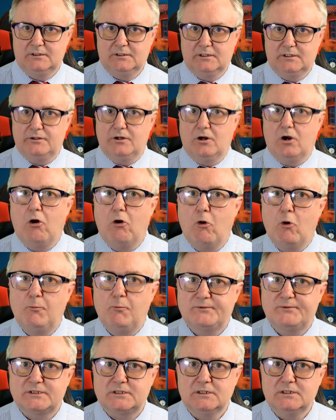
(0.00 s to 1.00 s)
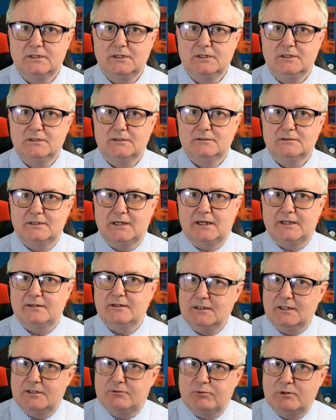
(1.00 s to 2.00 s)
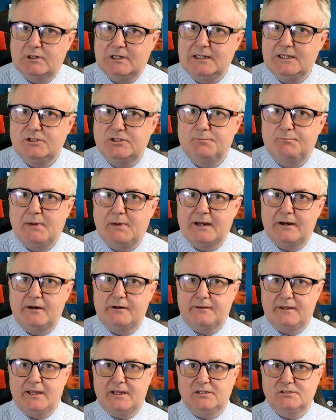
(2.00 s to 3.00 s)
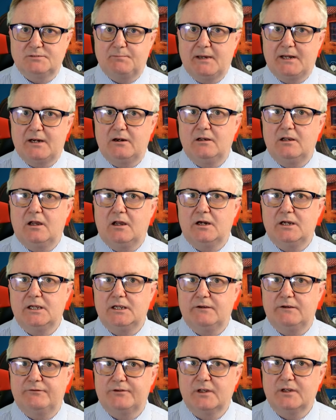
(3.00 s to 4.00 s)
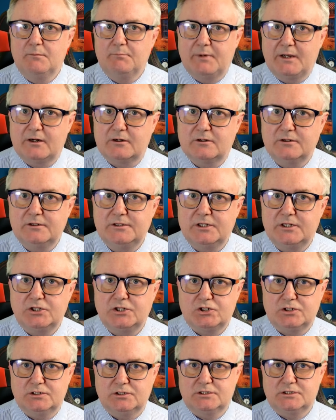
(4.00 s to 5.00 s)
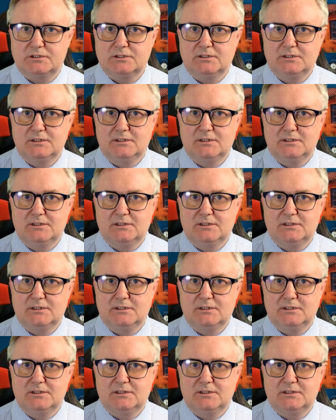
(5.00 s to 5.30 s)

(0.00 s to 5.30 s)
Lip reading: in the hopes that it would lead to better things, better lives, better conditions.